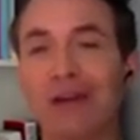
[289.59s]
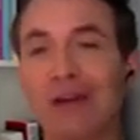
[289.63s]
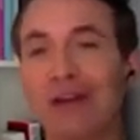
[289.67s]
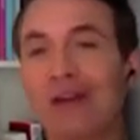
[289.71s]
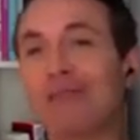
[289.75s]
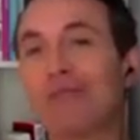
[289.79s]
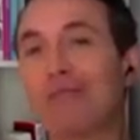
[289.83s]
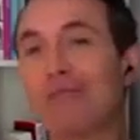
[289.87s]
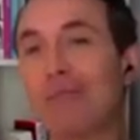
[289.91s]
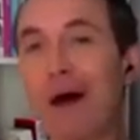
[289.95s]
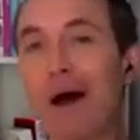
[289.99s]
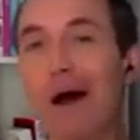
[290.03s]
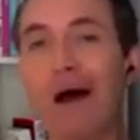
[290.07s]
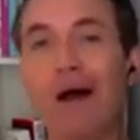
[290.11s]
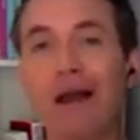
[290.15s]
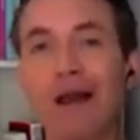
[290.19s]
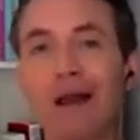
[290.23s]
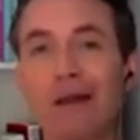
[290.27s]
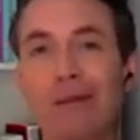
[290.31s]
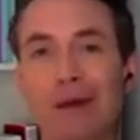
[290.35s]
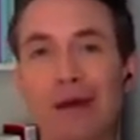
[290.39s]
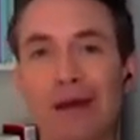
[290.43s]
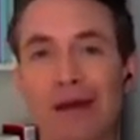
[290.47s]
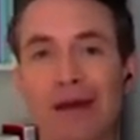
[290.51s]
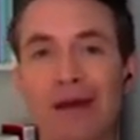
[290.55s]
and it's
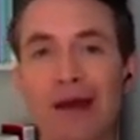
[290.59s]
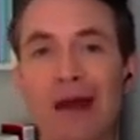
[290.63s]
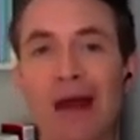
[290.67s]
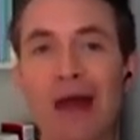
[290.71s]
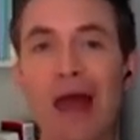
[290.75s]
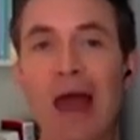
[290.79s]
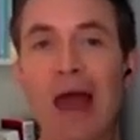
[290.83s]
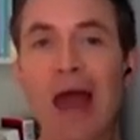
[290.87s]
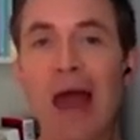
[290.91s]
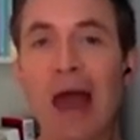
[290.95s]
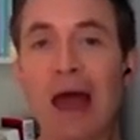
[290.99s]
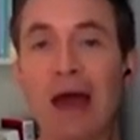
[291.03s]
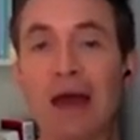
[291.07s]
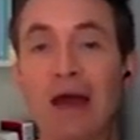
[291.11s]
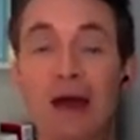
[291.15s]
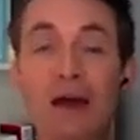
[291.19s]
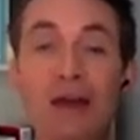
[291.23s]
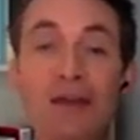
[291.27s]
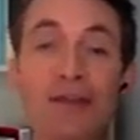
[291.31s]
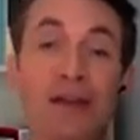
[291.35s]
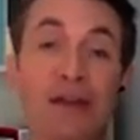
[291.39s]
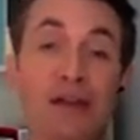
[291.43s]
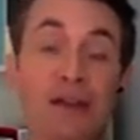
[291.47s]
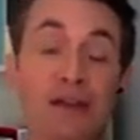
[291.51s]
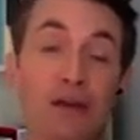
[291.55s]
Parliament. And
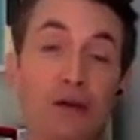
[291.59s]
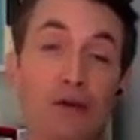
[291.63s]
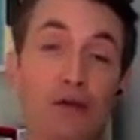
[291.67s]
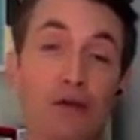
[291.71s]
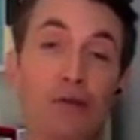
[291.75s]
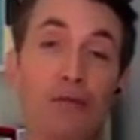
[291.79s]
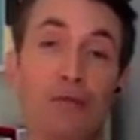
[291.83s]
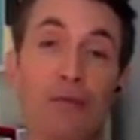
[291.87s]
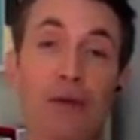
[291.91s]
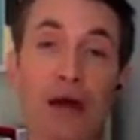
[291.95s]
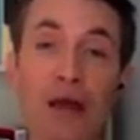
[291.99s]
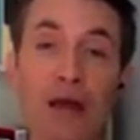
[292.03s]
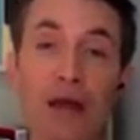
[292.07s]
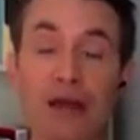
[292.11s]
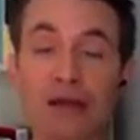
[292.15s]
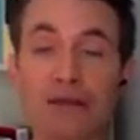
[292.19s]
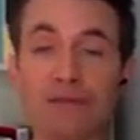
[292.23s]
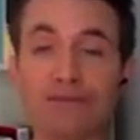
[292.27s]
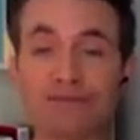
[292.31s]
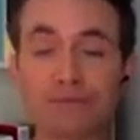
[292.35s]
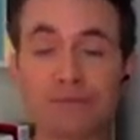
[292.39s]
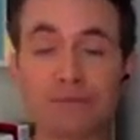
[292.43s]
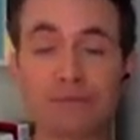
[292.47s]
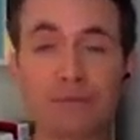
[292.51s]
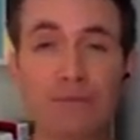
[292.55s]
I think that Dawn Butler
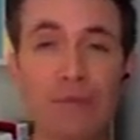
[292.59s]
